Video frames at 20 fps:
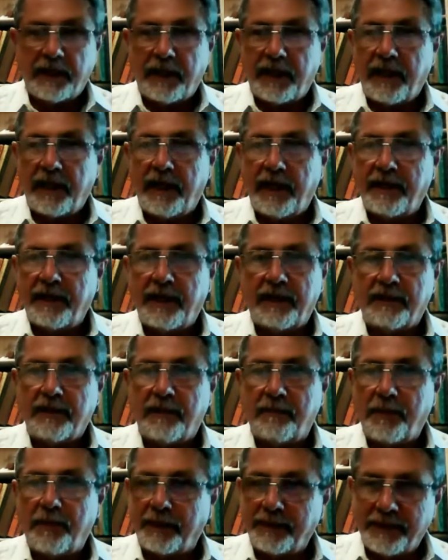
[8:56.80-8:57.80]
had
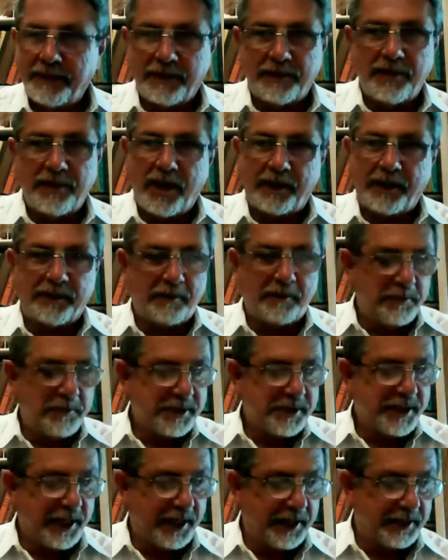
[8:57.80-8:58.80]
income. I did not. They're
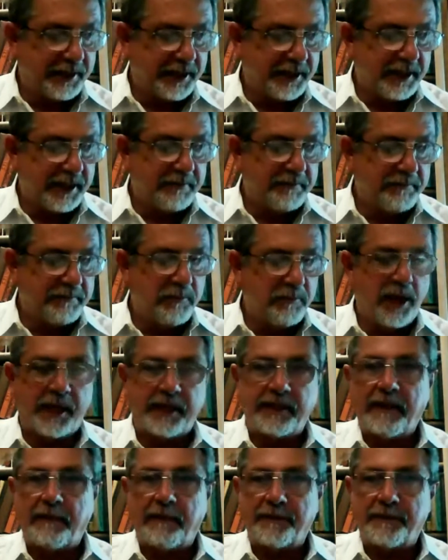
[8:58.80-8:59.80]
misstating my
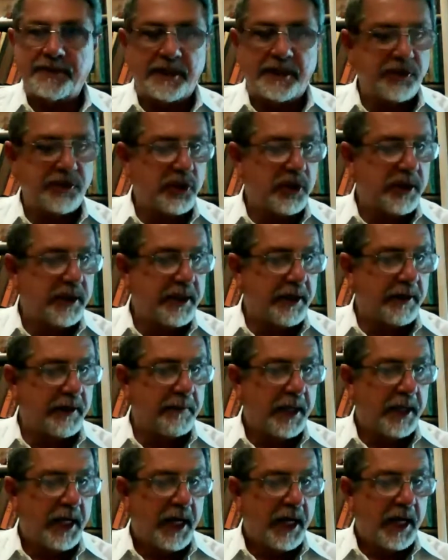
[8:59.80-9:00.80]
deposition here,
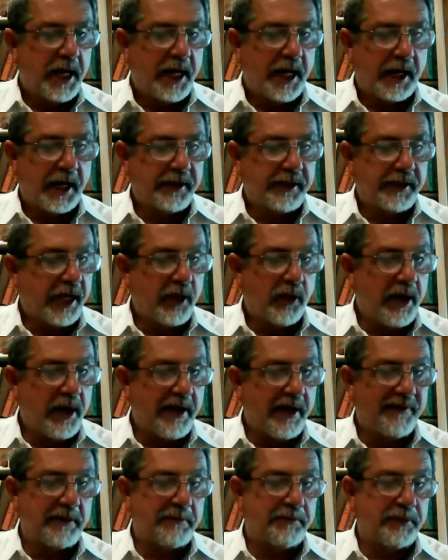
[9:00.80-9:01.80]
and they don't
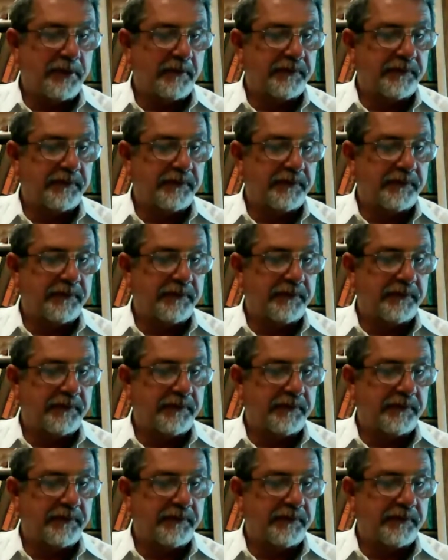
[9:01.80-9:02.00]
have any proof